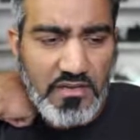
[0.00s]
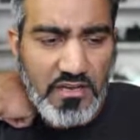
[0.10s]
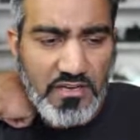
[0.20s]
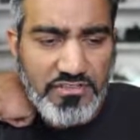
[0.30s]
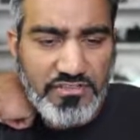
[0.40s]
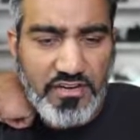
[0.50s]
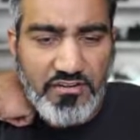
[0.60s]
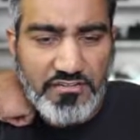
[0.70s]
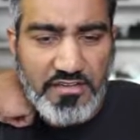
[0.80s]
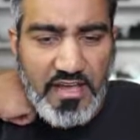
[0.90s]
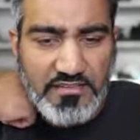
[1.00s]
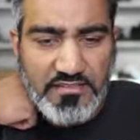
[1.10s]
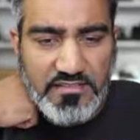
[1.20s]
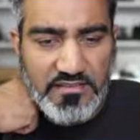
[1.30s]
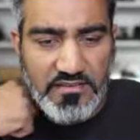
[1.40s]
shares that
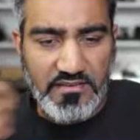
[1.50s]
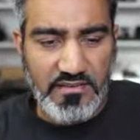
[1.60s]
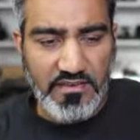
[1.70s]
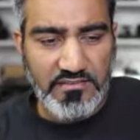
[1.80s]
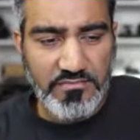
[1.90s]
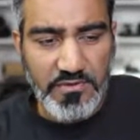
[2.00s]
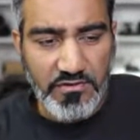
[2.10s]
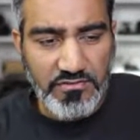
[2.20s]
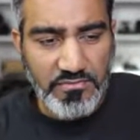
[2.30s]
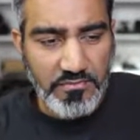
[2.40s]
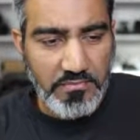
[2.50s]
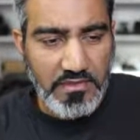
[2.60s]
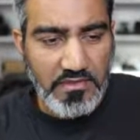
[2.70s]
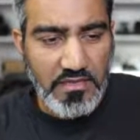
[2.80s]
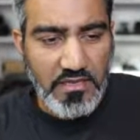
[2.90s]
experience with
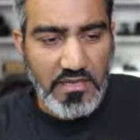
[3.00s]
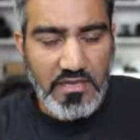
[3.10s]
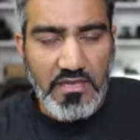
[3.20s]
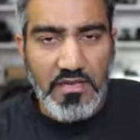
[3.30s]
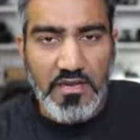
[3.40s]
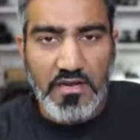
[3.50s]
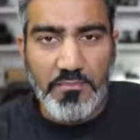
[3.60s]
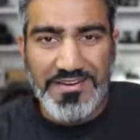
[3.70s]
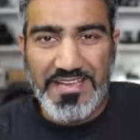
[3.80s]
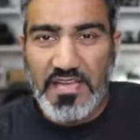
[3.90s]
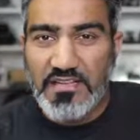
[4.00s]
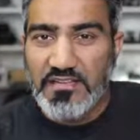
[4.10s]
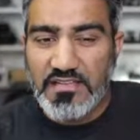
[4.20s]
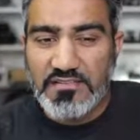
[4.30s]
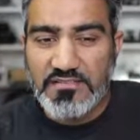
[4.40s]
me. But again,
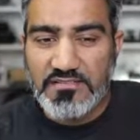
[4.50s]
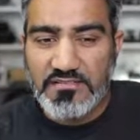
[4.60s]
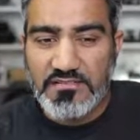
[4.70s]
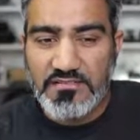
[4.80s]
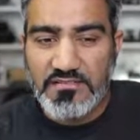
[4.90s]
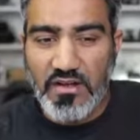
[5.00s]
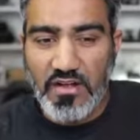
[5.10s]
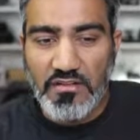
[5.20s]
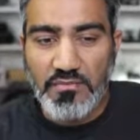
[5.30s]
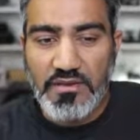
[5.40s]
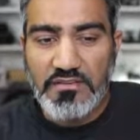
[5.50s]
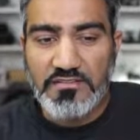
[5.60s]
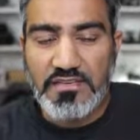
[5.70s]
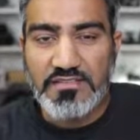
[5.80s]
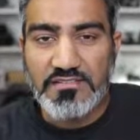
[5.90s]
it's always
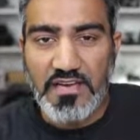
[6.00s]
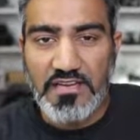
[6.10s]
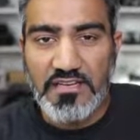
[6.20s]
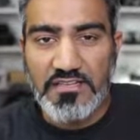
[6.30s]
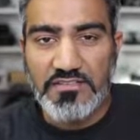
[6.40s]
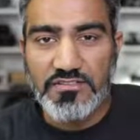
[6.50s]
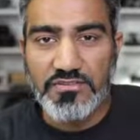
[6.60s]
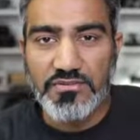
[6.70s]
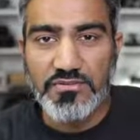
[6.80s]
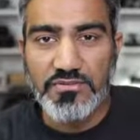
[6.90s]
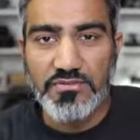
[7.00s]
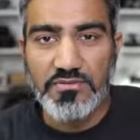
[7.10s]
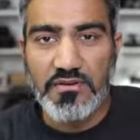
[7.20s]
exciting to